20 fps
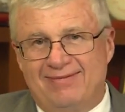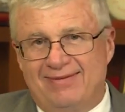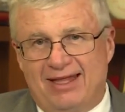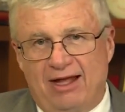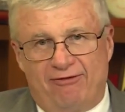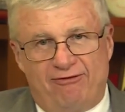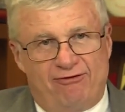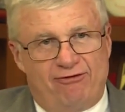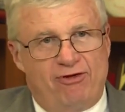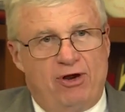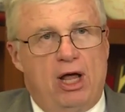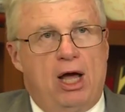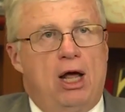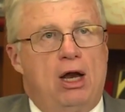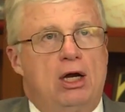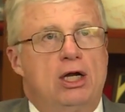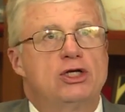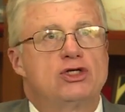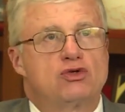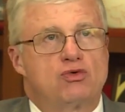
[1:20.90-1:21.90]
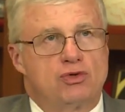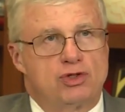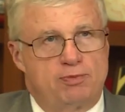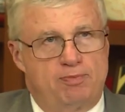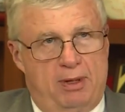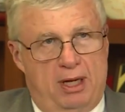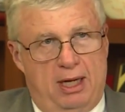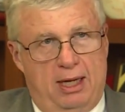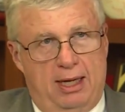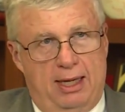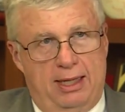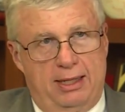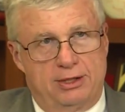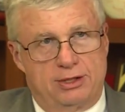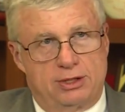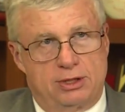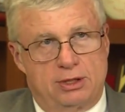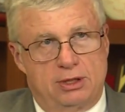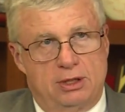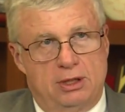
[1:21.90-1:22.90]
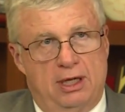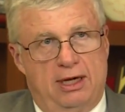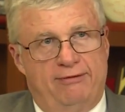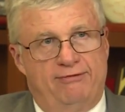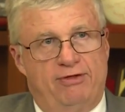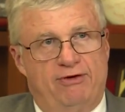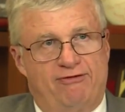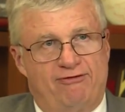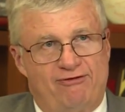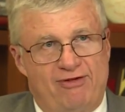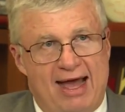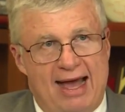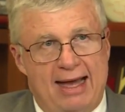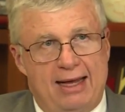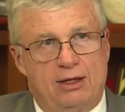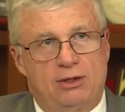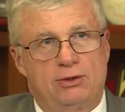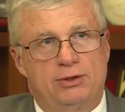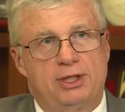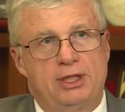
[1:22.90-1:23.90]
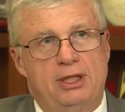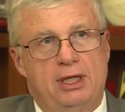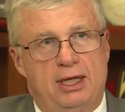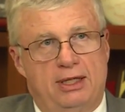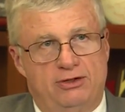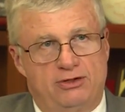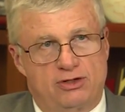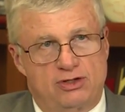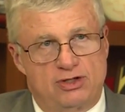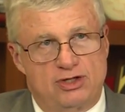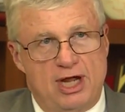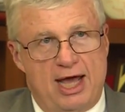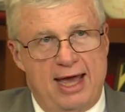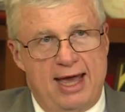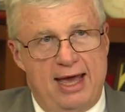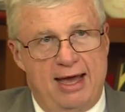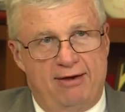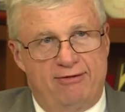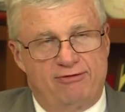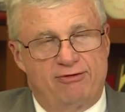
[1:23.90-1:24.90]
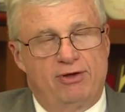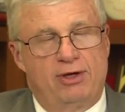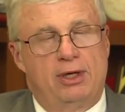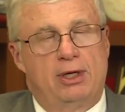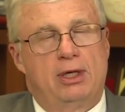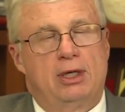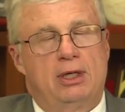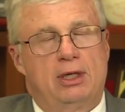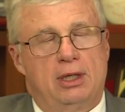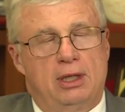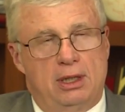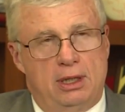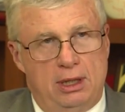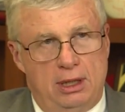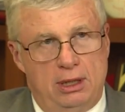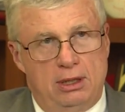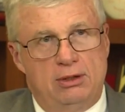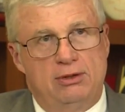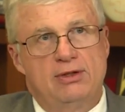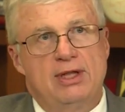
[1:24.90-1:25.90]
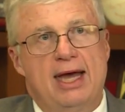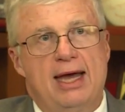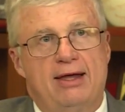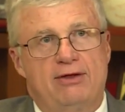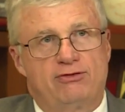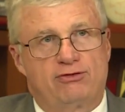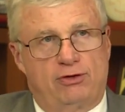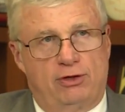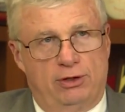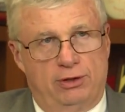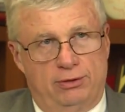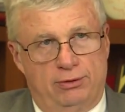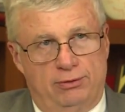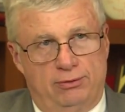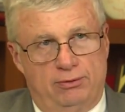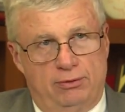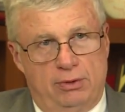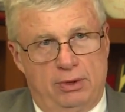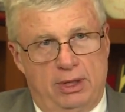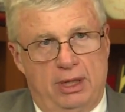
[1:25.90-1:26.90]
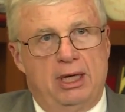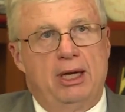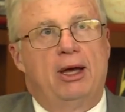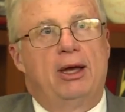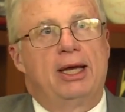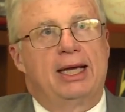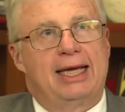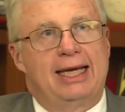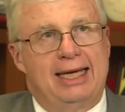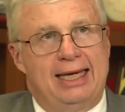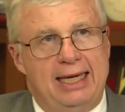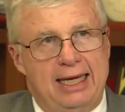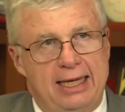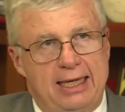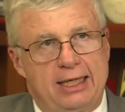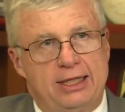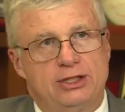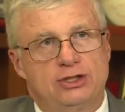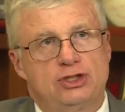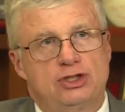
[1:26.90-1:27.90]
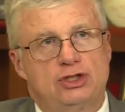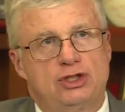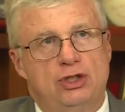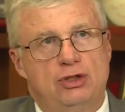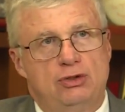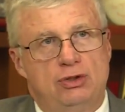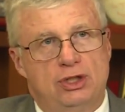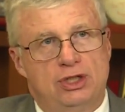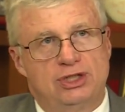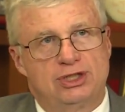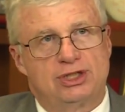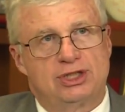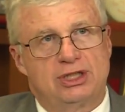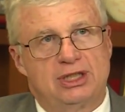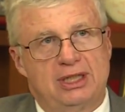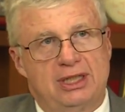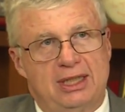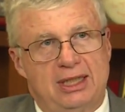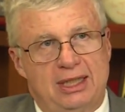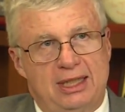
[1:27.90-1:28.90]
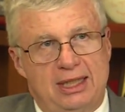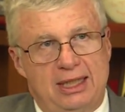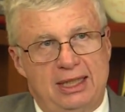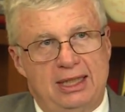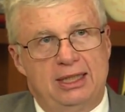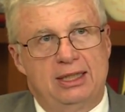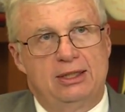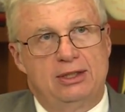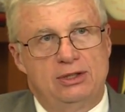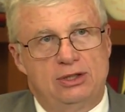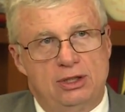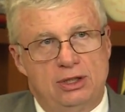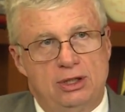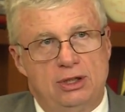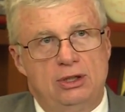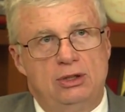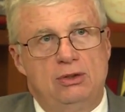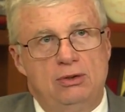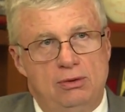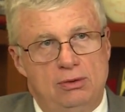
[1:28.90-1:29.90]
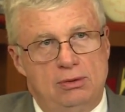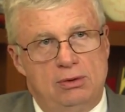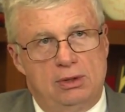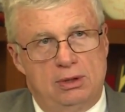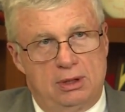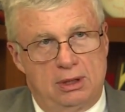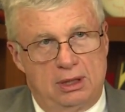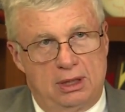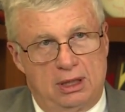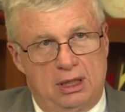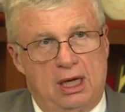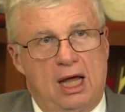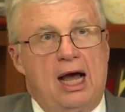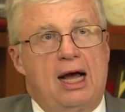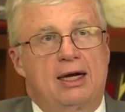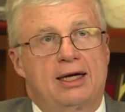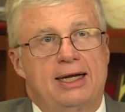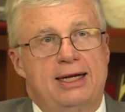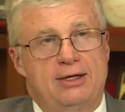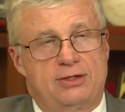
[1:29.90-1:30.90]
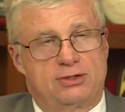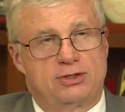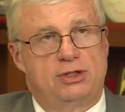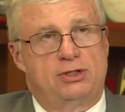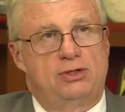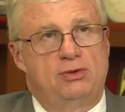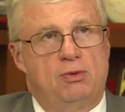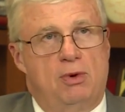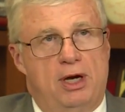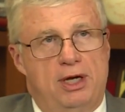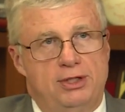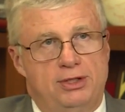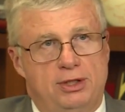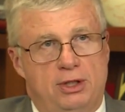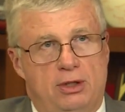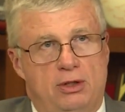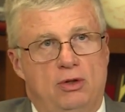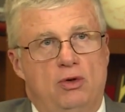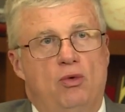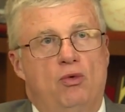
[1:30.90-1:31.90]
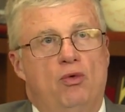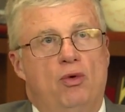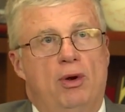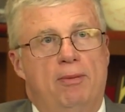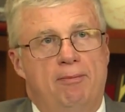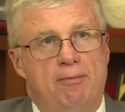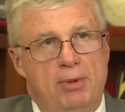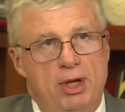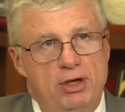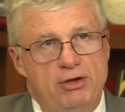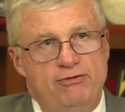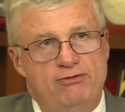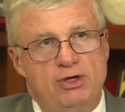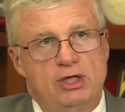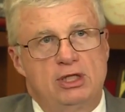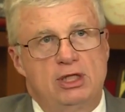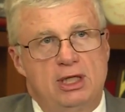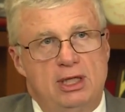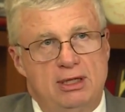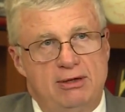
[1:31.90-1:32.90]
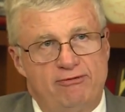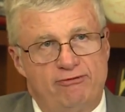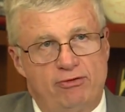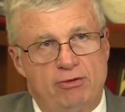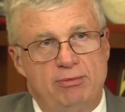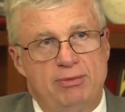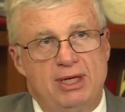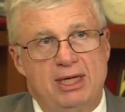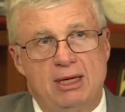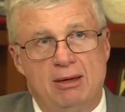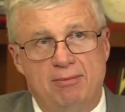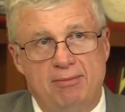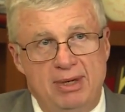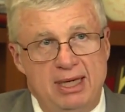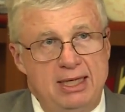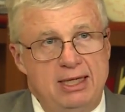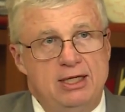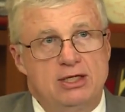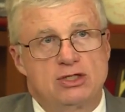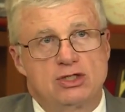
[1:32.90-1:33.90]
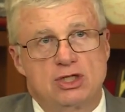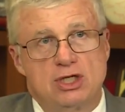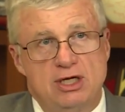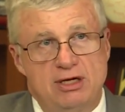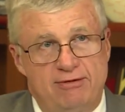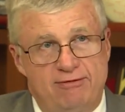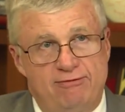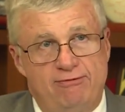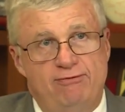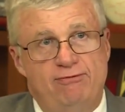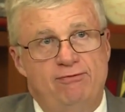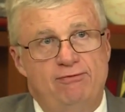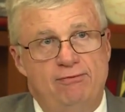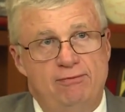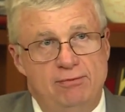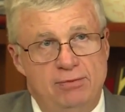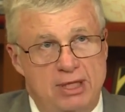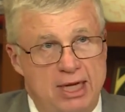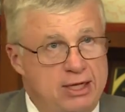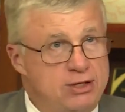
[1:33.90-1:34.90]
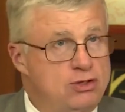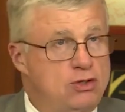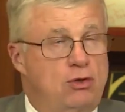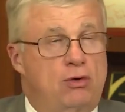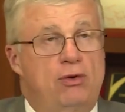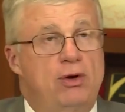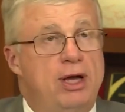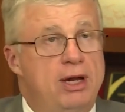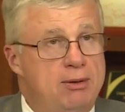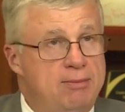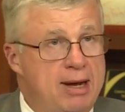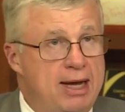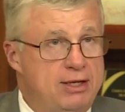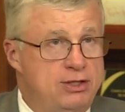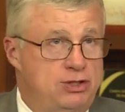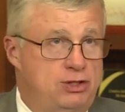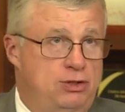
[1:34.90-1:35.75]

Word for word: the flawless response of the faculty and staff in that school getting students into lockdown situation, removing them from the immediacy of danger created by the